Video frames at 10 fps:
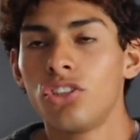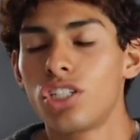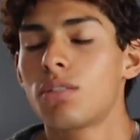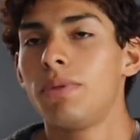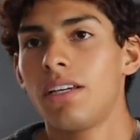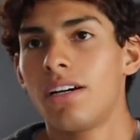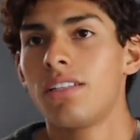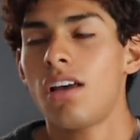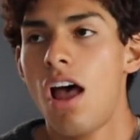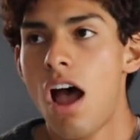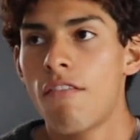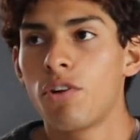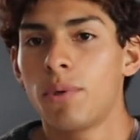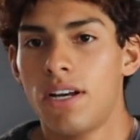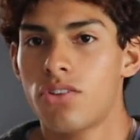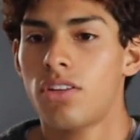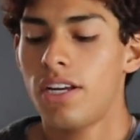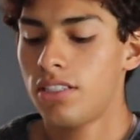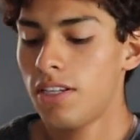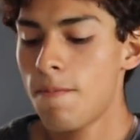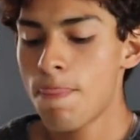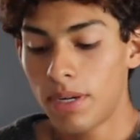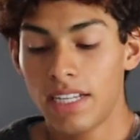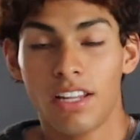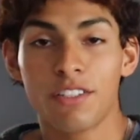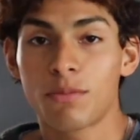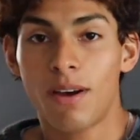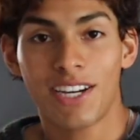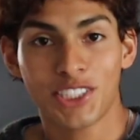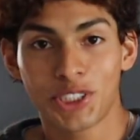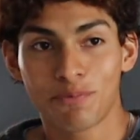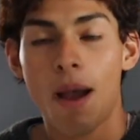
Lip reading: just because everyone else likes it. But I love Smosh.